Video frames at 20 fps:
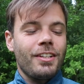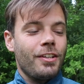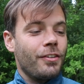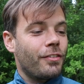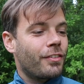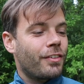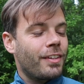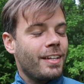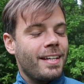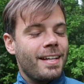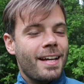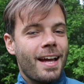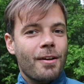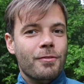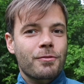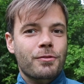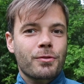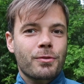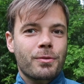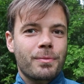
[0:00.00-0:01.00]
used the
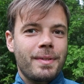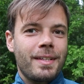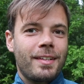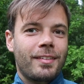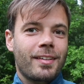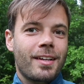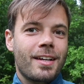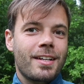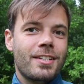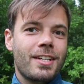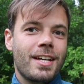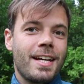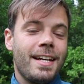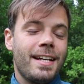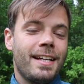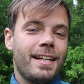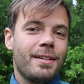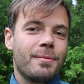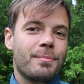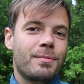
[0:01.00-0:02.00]
Outdoor Research
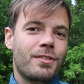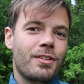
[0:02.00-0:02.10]
Helium